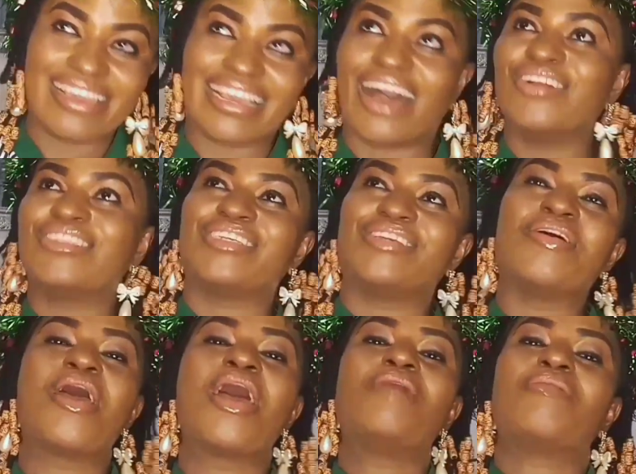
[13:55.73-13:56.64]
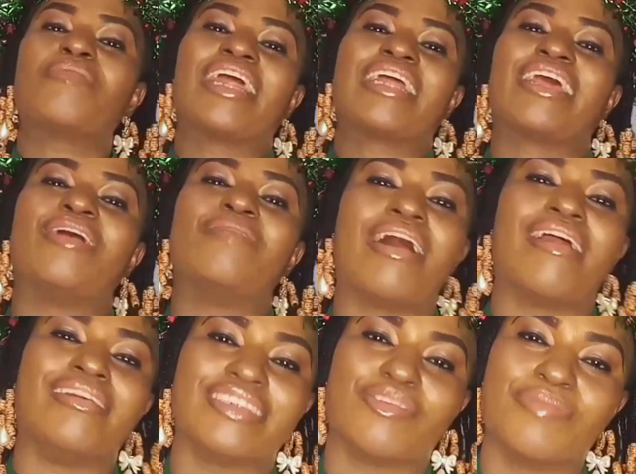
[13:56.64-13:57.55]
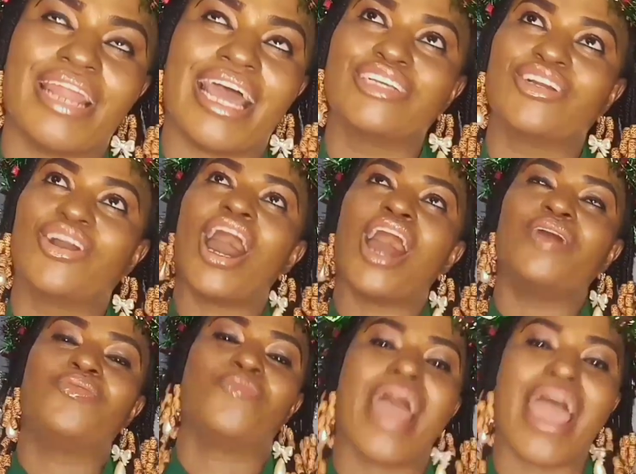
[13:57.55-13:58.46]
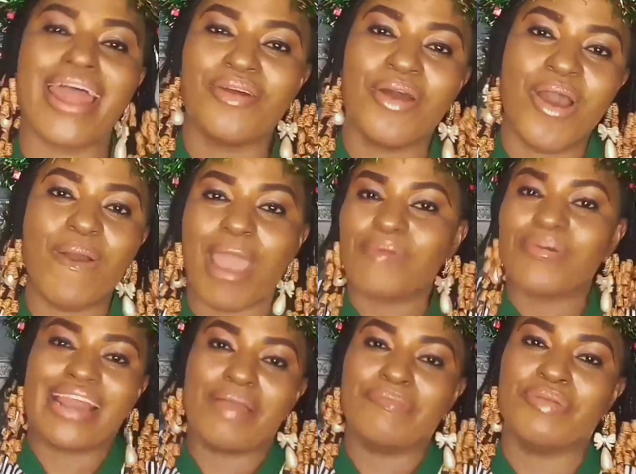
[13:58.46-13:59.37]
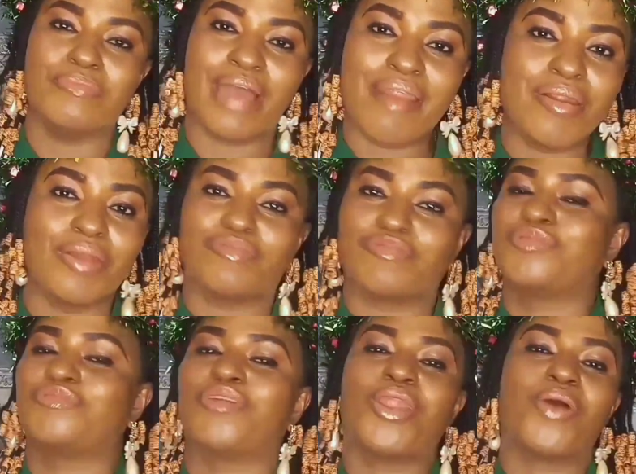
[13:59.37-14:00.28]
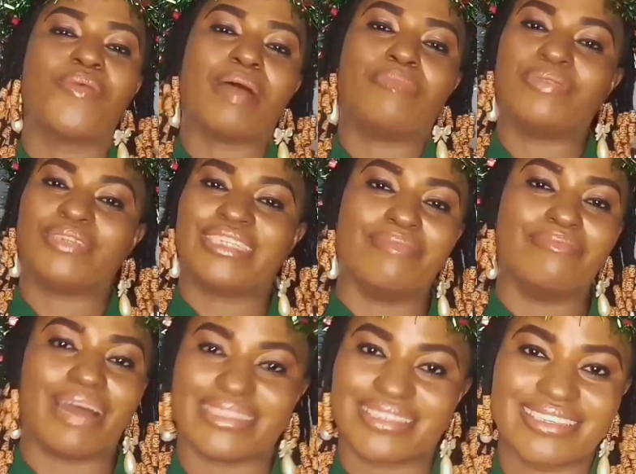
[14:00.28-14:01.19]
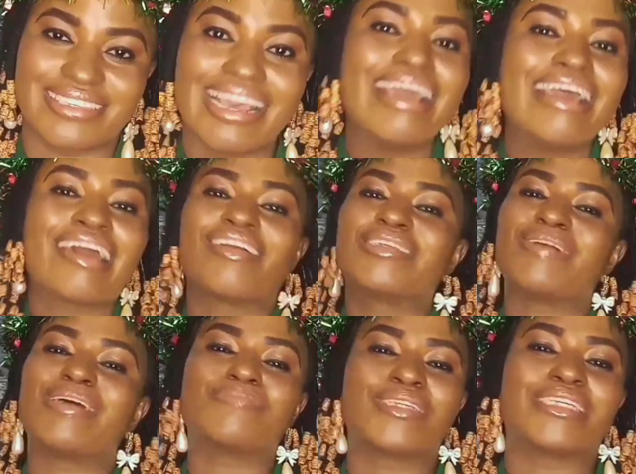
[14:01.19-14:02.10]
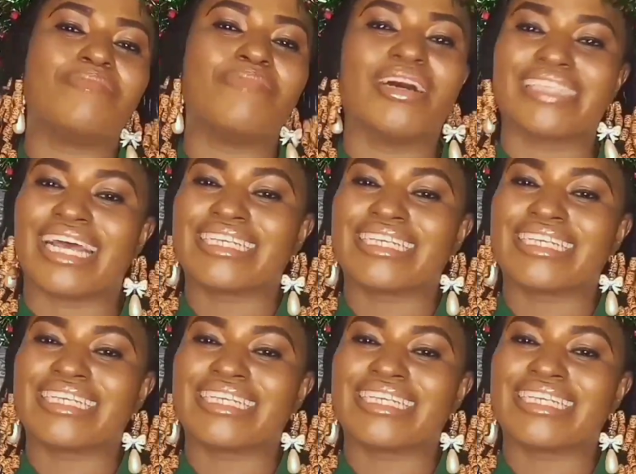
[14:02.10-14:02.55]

I'll see people that are not married, so be like, God, where no, where will I be married to follow wear pajamas? Christmas pajamas and